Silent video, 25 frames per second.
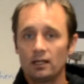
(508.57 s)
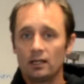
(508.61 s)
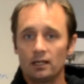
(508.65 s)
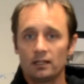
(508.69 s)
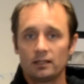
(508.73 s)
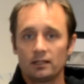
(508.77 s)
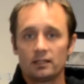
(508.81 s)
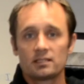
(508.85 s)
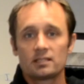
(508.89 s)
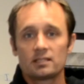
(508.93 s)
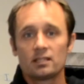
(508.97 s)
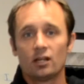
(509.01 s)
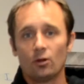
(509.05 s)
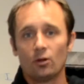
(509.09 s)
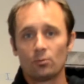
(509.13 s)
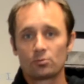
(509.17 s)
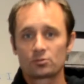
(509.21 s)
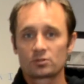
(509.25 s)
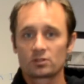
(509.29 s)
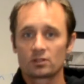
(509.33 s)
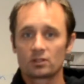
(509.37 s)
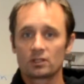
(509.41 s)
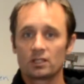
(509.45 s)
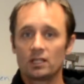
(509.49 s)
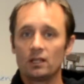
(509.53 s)
this helps
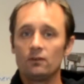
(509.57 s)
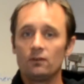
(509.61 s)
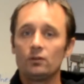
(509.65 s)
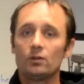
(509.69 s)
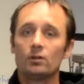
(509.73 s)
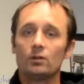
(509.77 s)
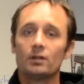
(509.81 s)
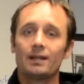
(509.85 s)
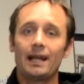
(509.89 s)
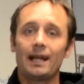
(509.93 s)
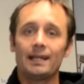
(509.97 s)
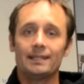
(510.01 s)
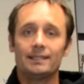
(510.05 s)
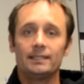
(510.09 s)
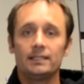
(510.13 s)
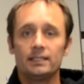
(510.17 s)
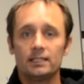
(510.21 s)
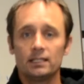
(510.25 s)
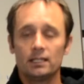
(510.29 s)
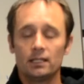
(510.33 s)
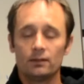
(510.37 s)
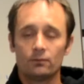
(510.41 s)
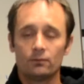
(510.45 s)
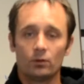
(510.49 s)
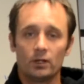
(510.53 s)
give you an idea
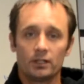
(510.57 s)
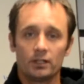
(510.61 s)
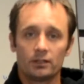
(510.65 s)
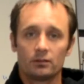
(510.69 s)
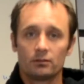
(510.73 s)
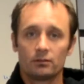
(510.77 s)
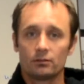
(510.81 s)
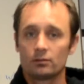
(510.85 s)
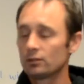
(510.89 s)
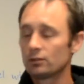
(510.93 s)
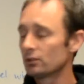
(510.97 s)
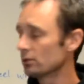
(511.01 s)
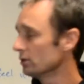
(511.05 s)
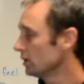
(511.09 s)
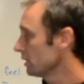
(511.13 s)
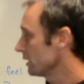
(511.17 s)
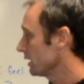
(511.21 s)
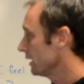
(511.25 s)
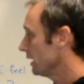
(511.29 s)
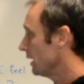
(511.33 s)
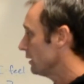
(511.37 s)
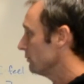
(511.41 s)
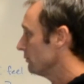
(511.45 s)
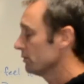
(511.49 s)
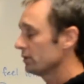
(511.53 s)
of what you're looking
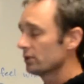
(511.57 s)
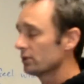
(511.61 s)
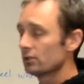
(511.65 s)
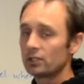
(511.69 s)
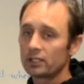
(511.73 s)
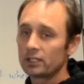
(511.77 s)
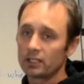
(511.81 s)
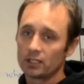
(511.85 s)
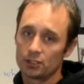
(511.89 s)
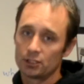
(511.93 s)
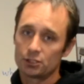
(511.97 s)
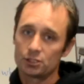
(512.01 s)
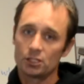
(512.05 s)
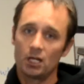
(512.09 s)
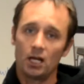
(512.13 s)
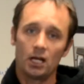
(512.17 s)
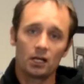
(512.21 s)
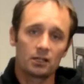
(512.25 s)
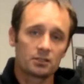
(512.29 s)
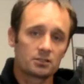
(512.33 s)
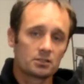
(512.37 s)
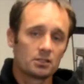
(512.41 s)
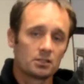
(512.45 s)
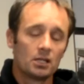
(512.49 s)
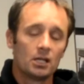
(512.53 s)
at when you're looking at
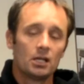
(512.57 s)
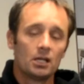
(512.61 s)
shocks.